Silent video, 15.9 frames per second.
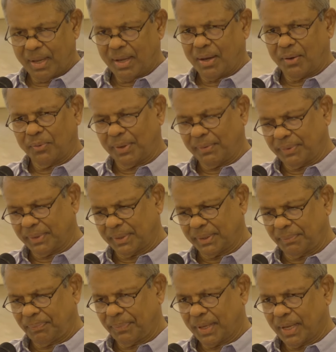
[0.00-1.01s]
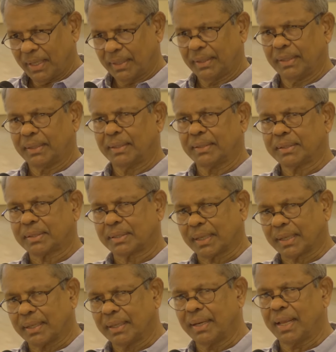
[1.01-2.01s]
However, the
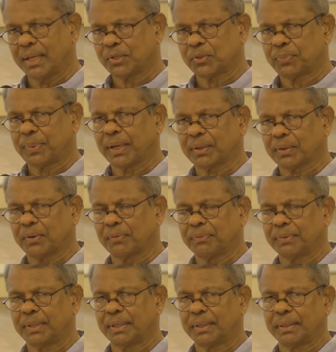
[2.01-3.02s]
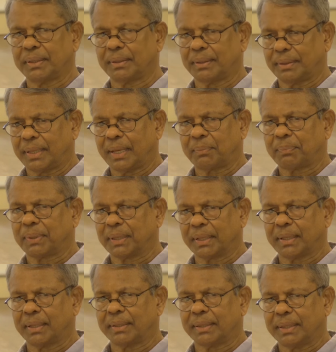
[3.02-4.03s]
second aspect of that
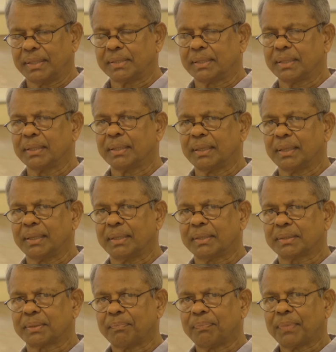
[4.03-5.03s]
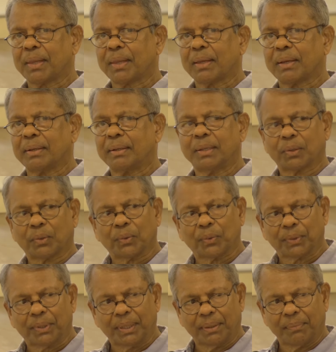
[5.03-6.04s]
particular teaching is
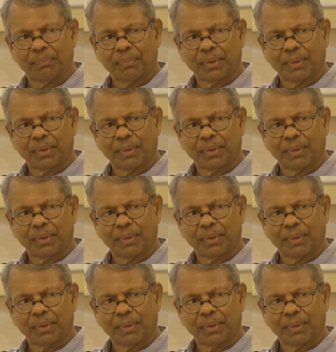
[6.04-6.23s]
nirodha.